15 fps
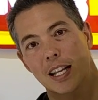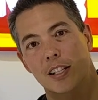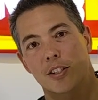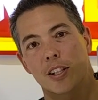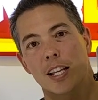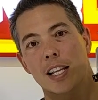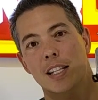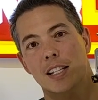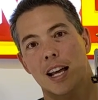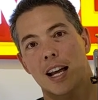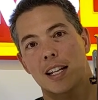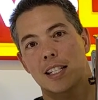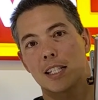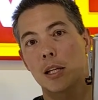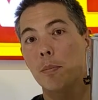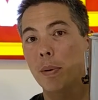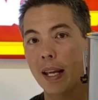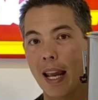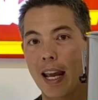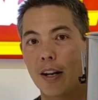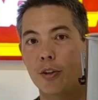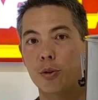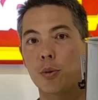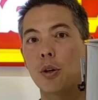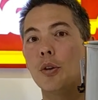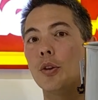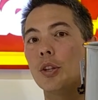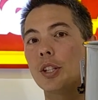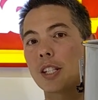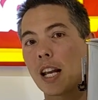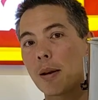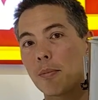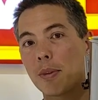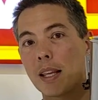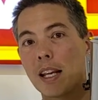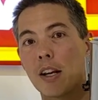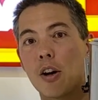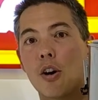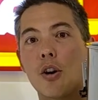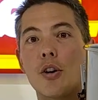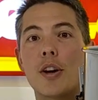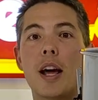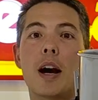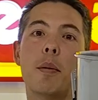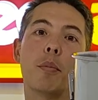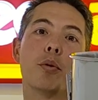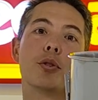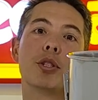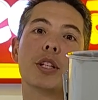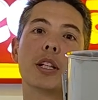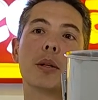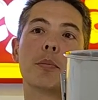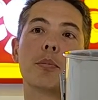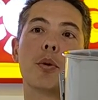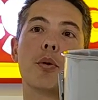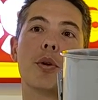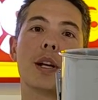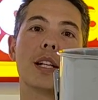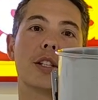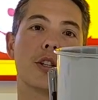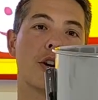So these are tipping handles. We do the same thing on our Brazilla brewery. So